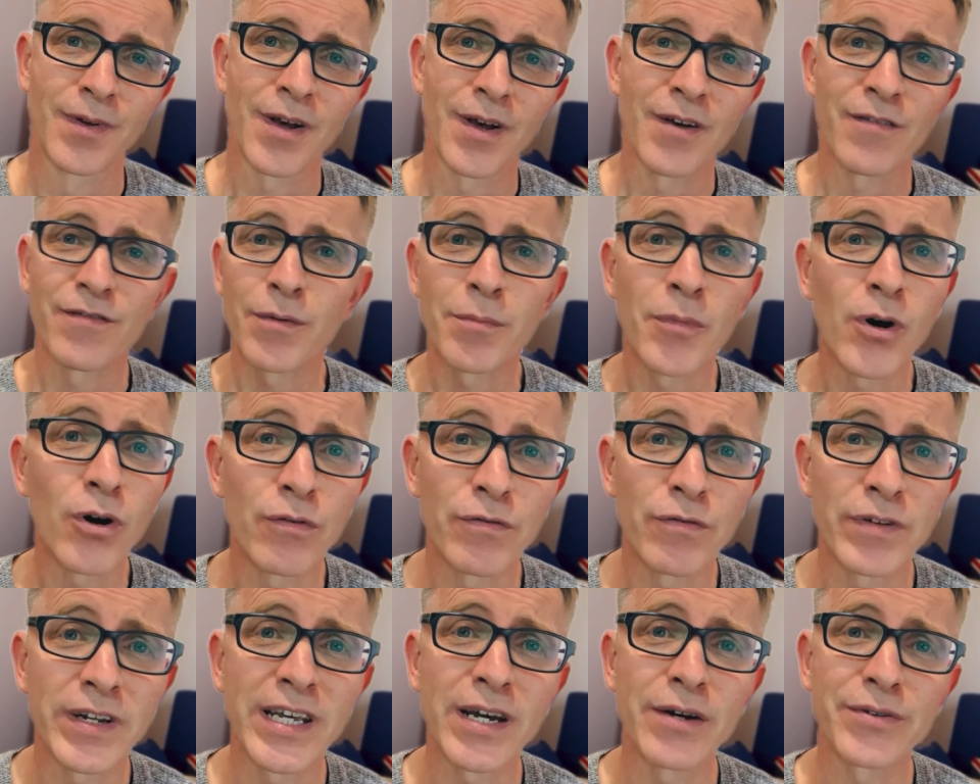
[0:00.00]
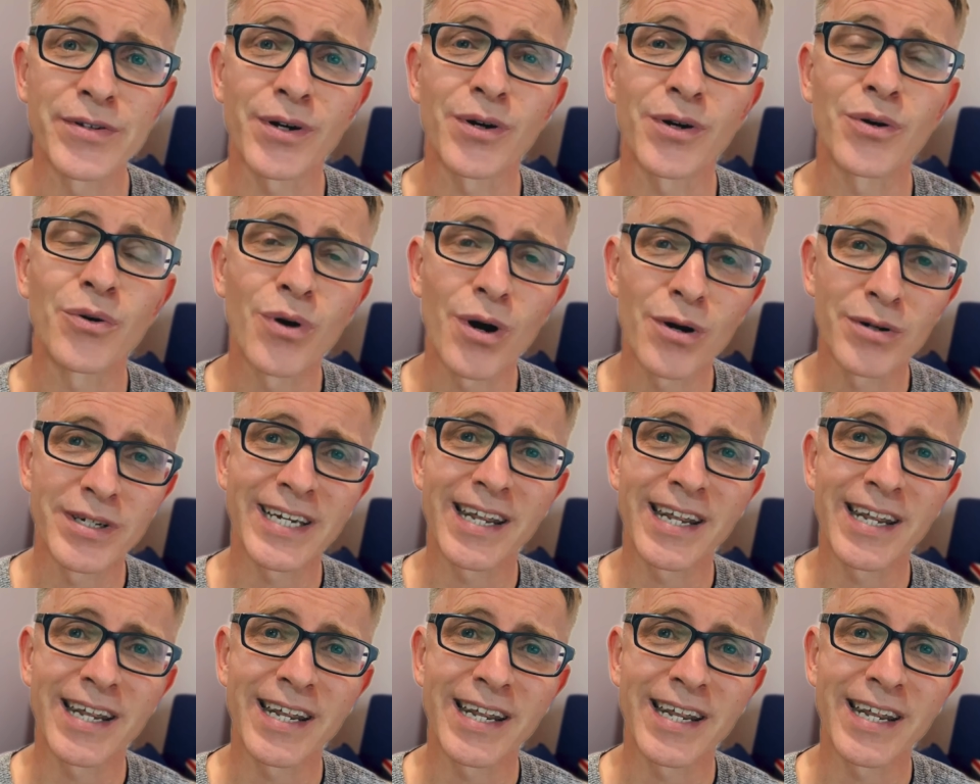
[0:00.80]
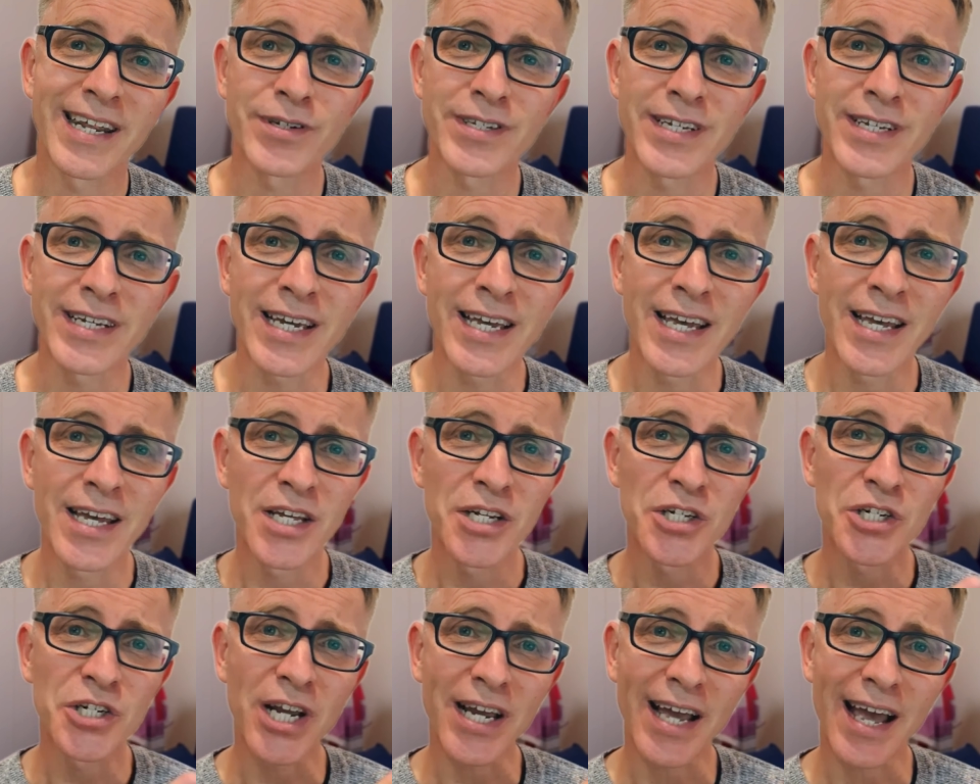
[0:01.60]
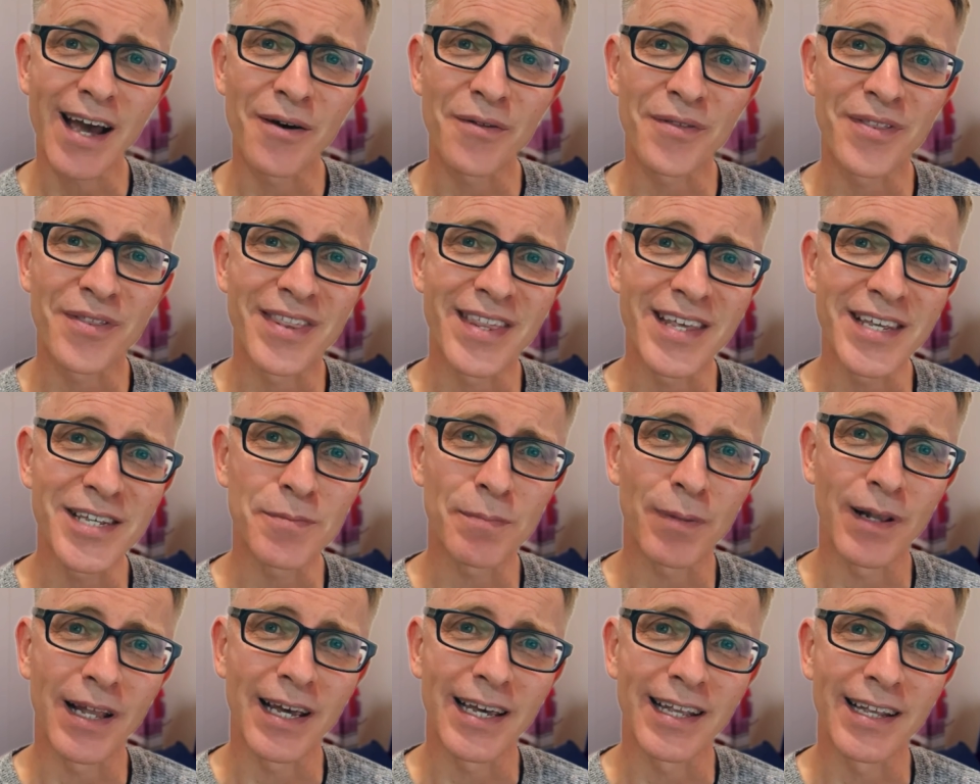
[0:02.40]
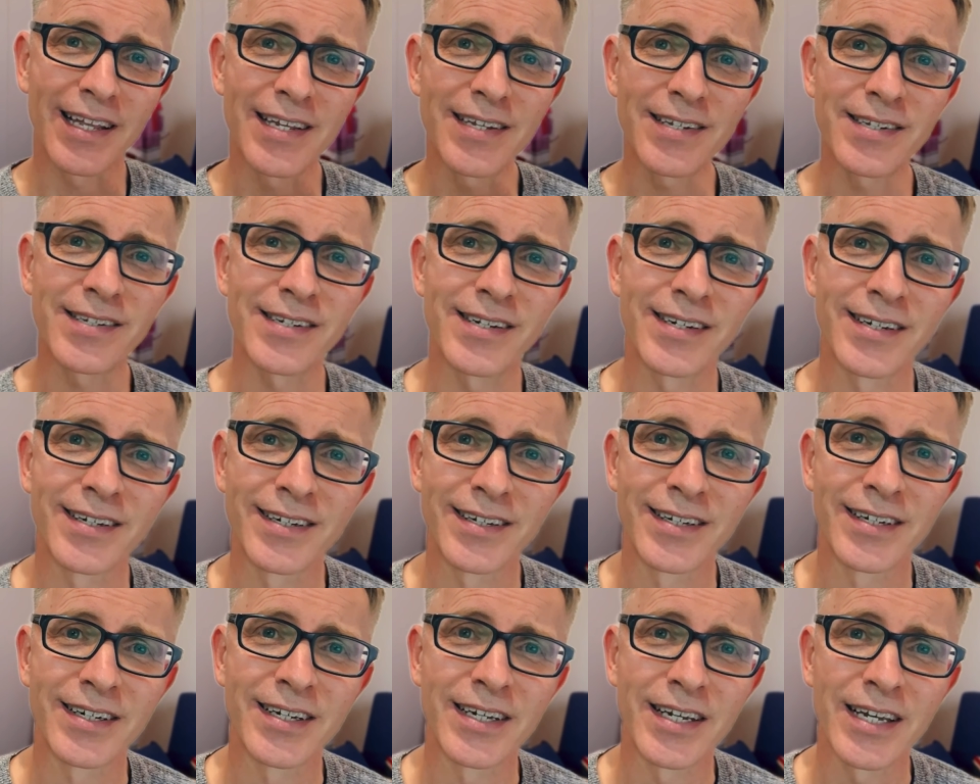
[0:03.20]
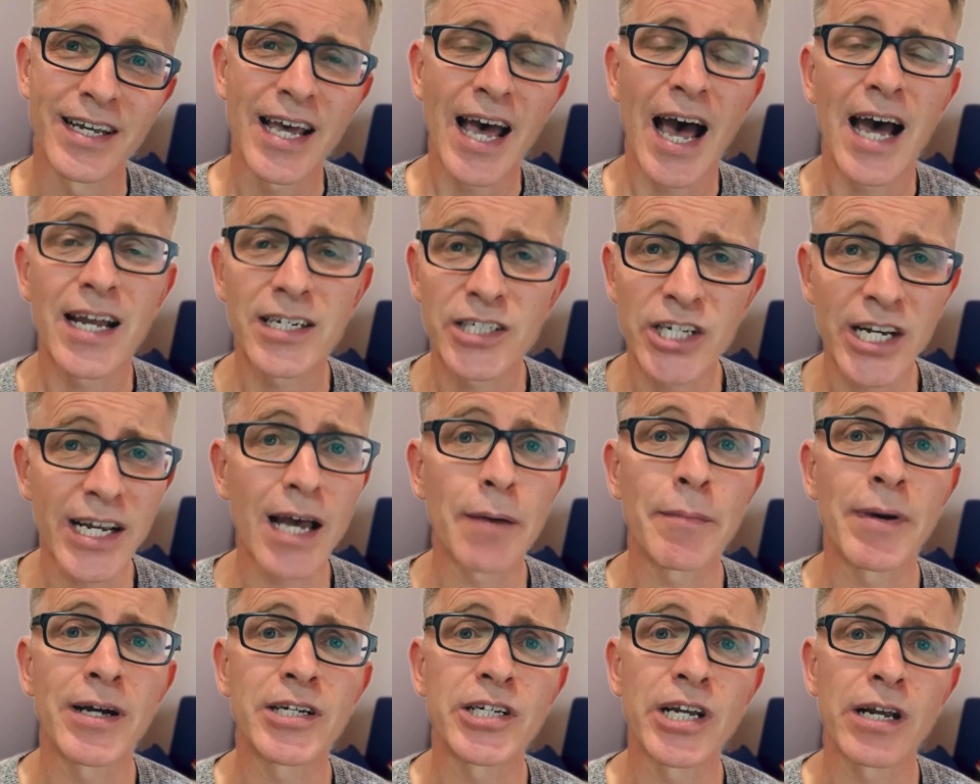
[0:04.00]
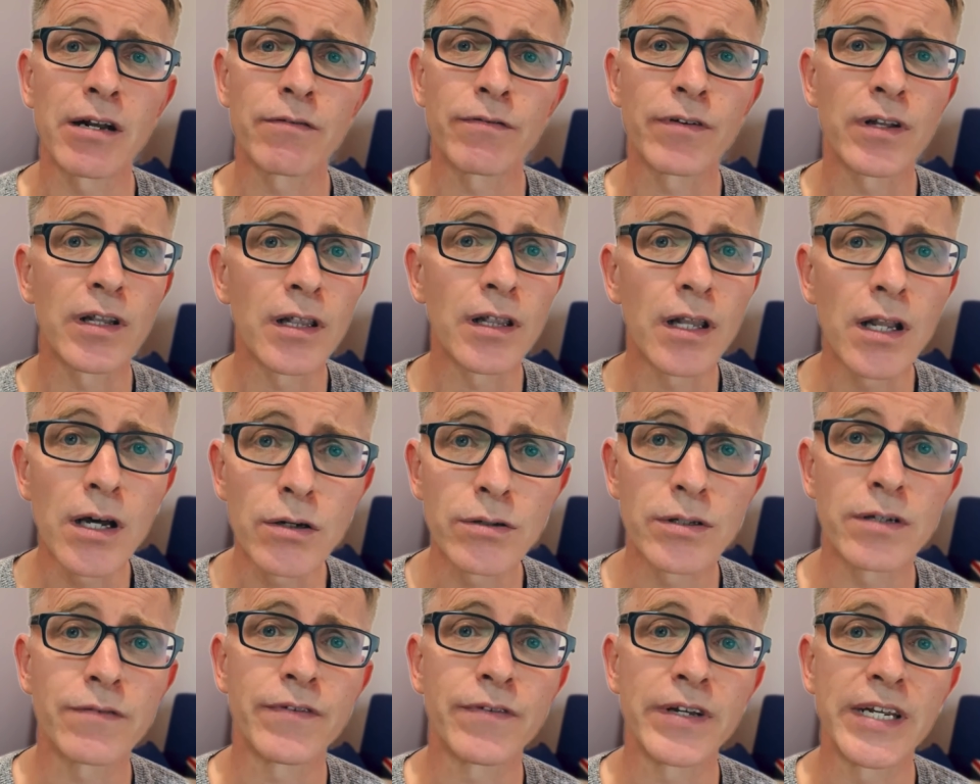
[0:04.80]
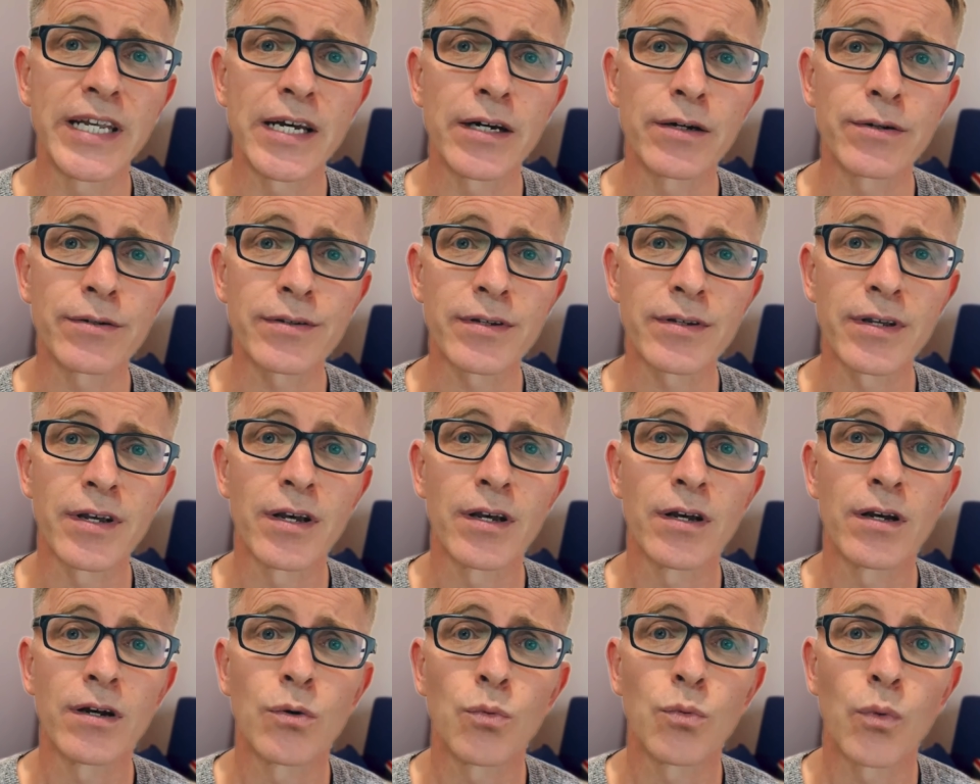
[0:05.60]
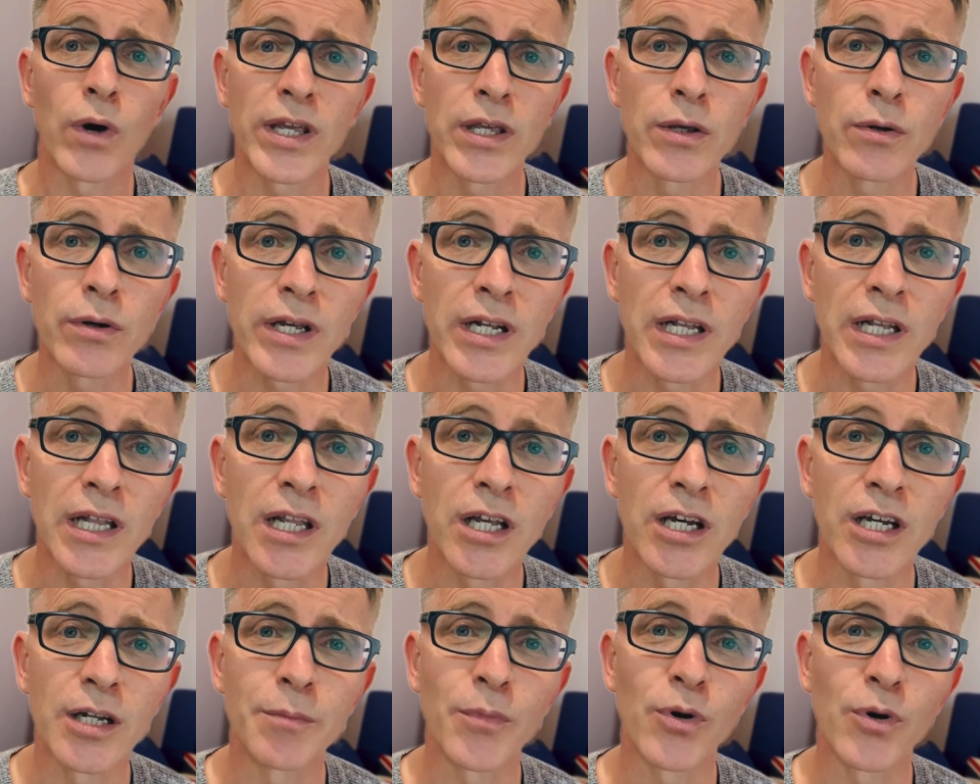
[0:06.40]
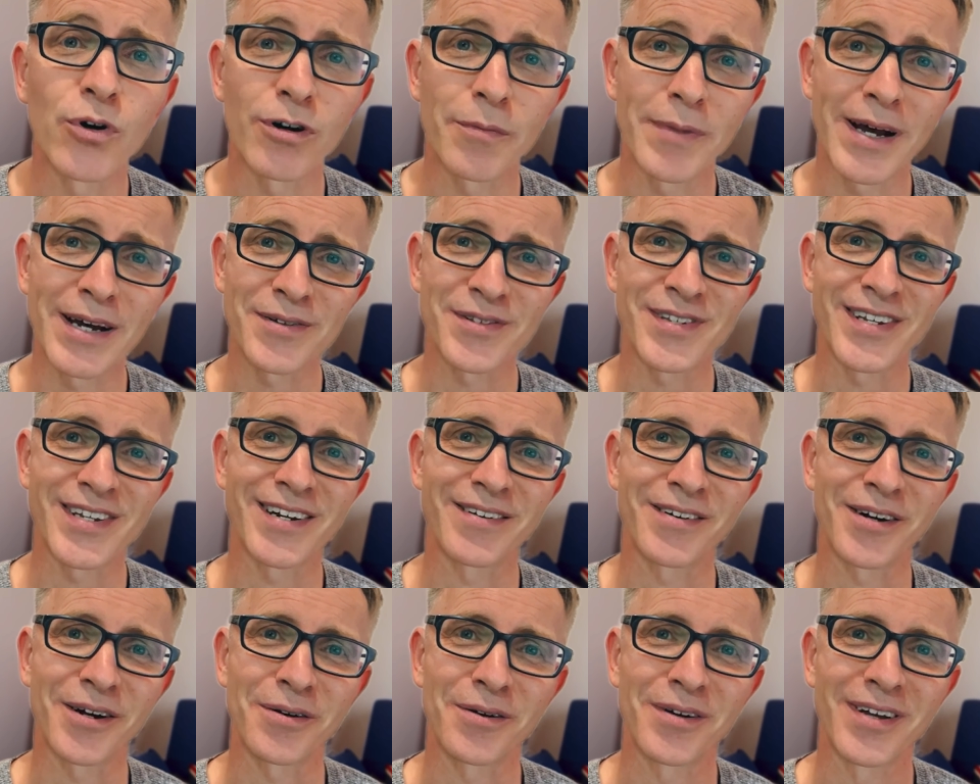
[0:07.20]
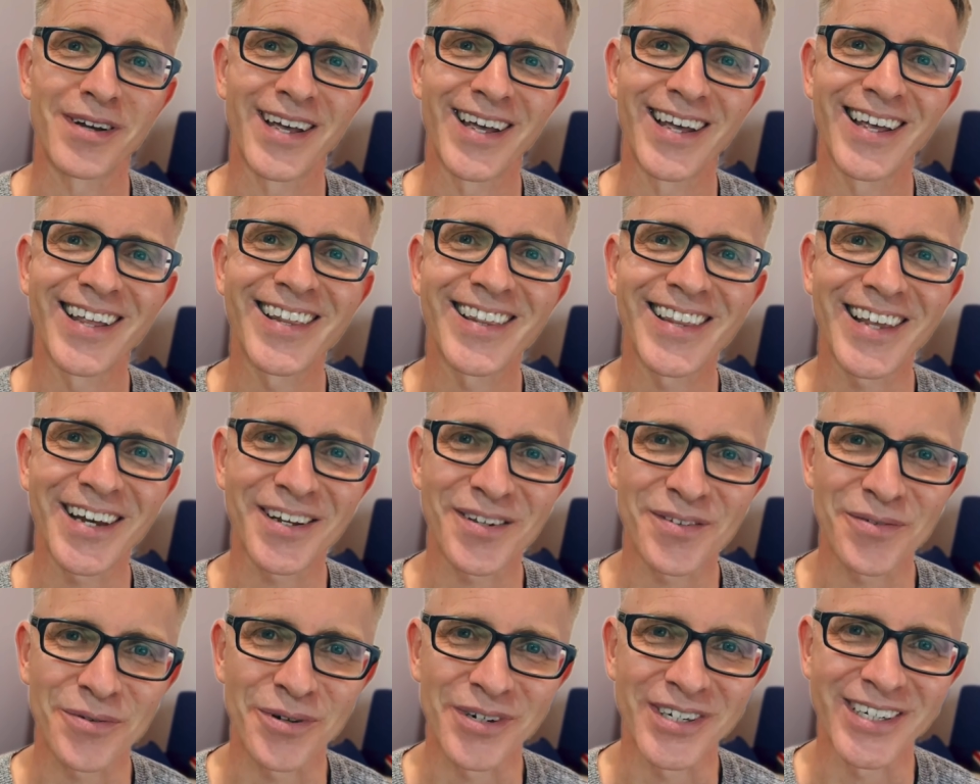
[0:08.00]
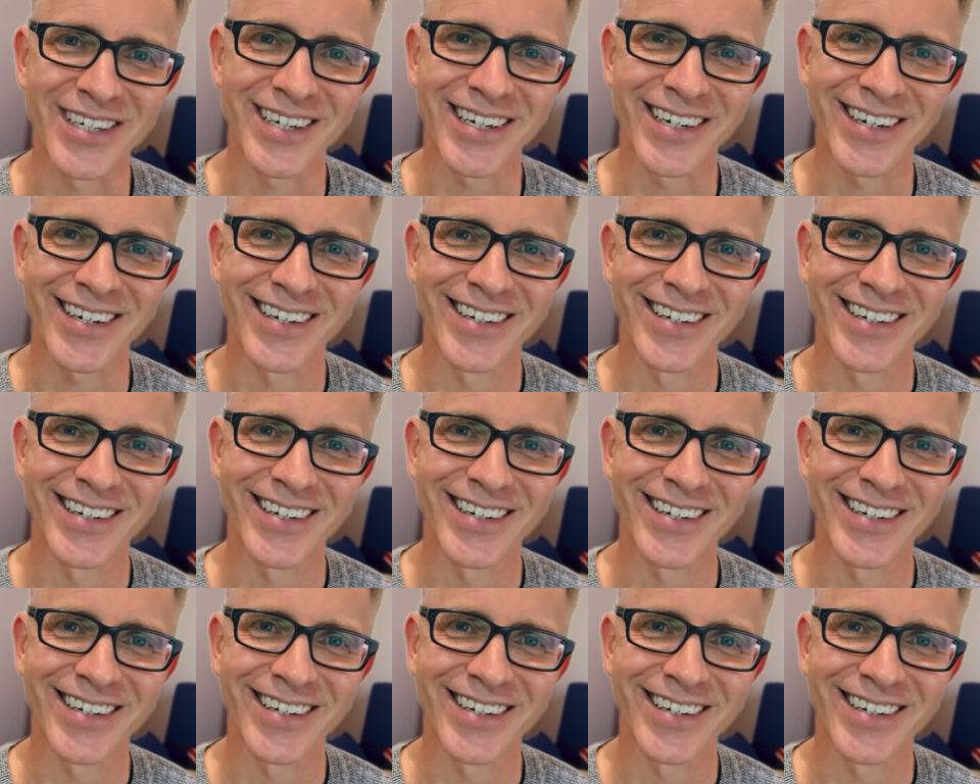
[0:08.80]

For more videos on quoting and invoicing, check out this playlist, and check out my channel for loads of videos where you can learn more about Xero. Thanks for watching.